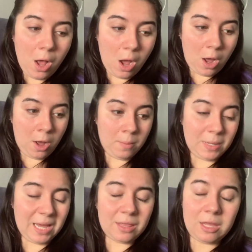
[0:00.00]

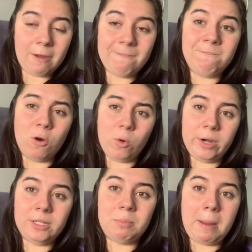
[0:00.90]
I think 4
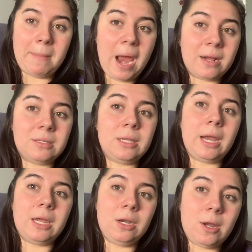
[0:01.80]
is my max that
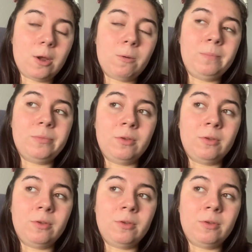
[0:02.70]
I can do.